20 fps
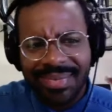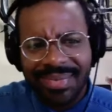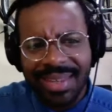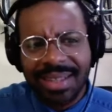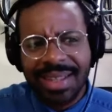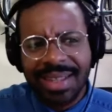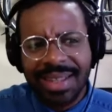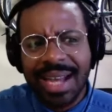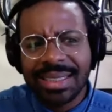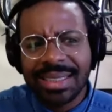a
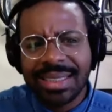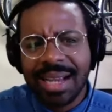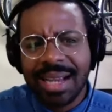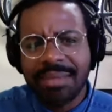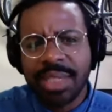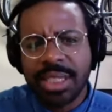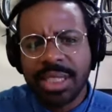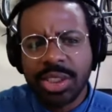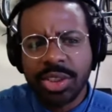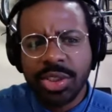lot of
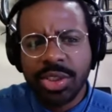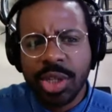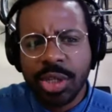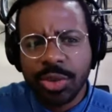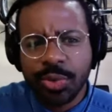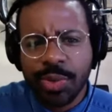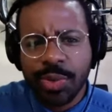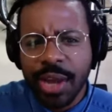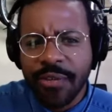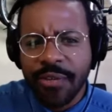times as
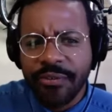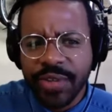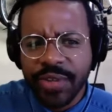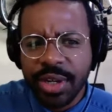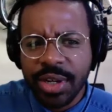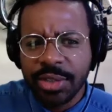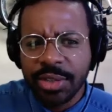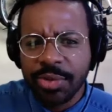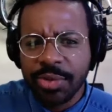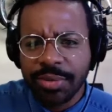adults, we have
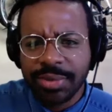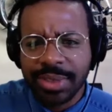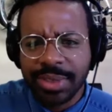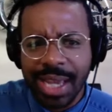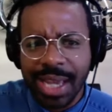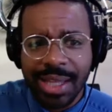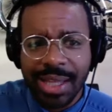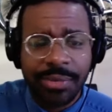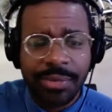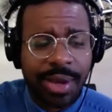fears, we have
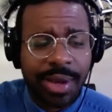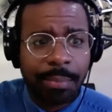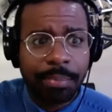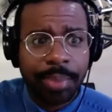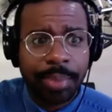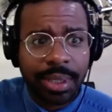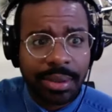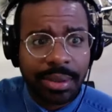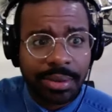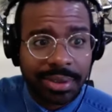talent, we have
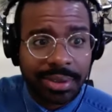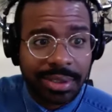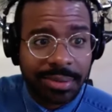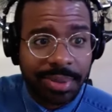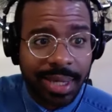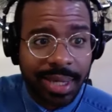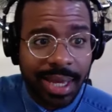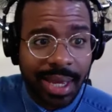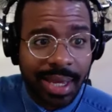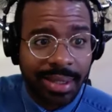bills to
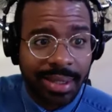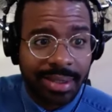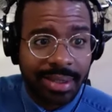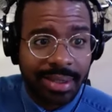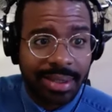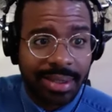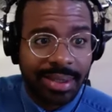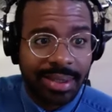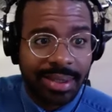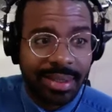pay.
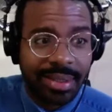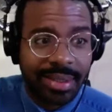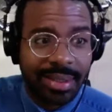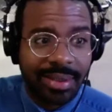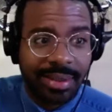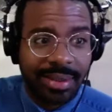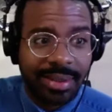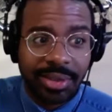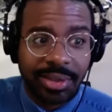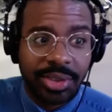
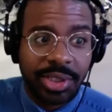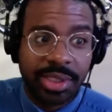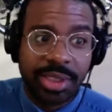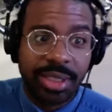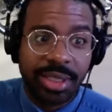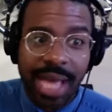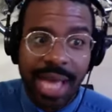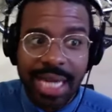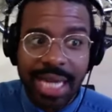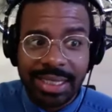There's just a
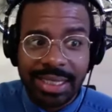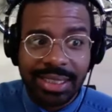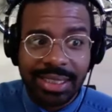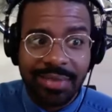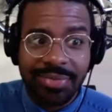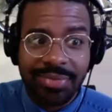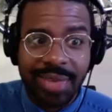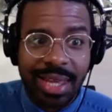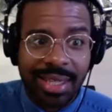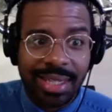lot of
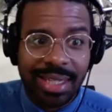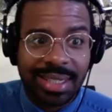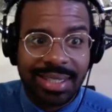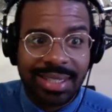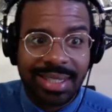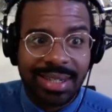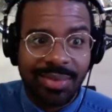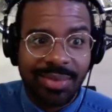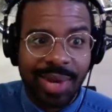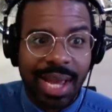stuff that gets
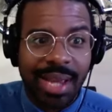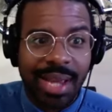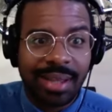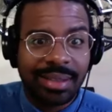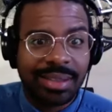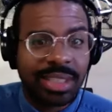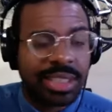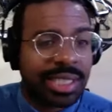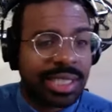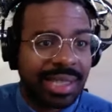in the way,
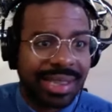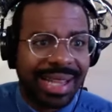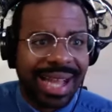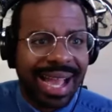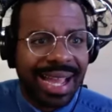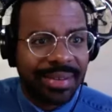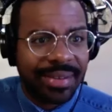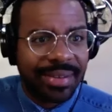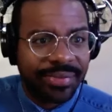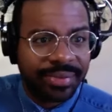just
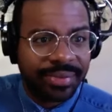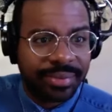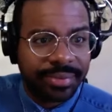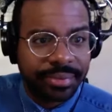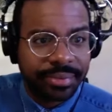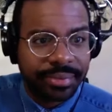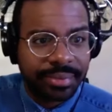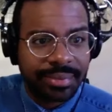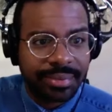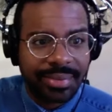life.
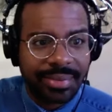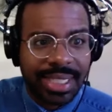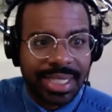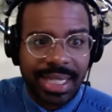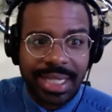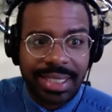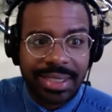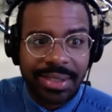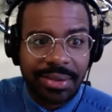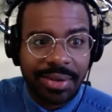
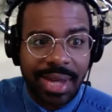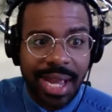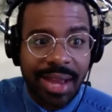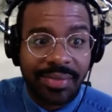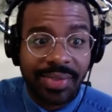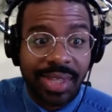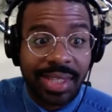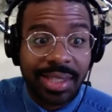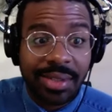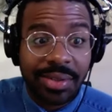Kids don't
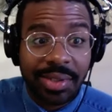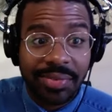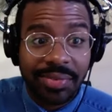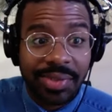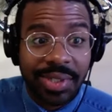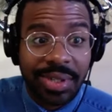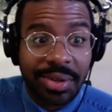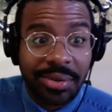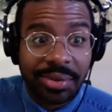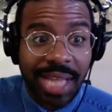have that. They don't
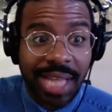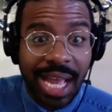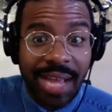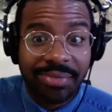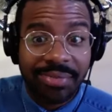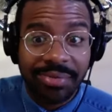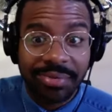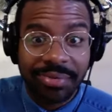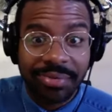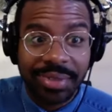even know
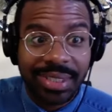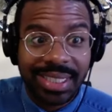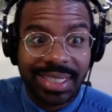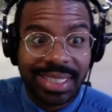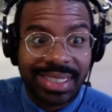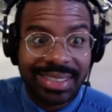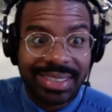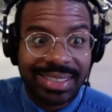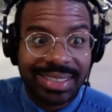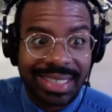life
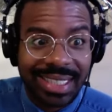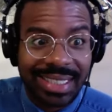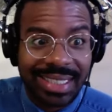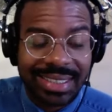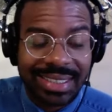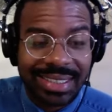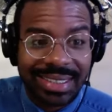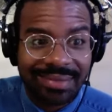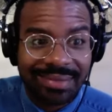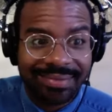really
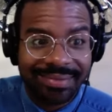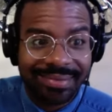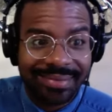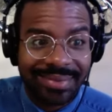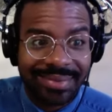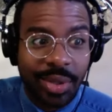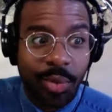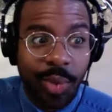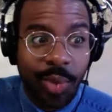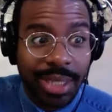exists
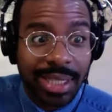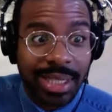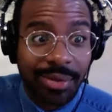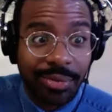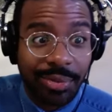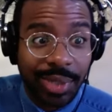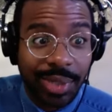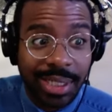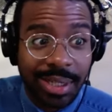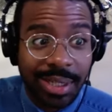the way that
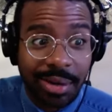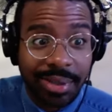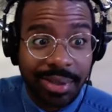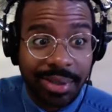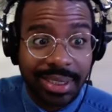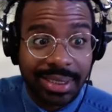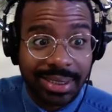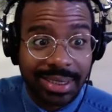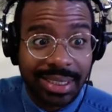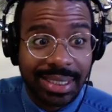we know
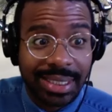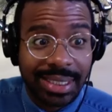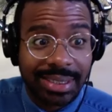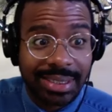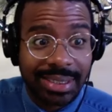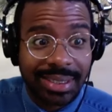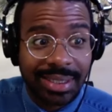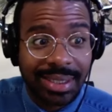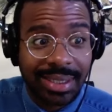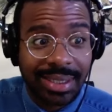it exists.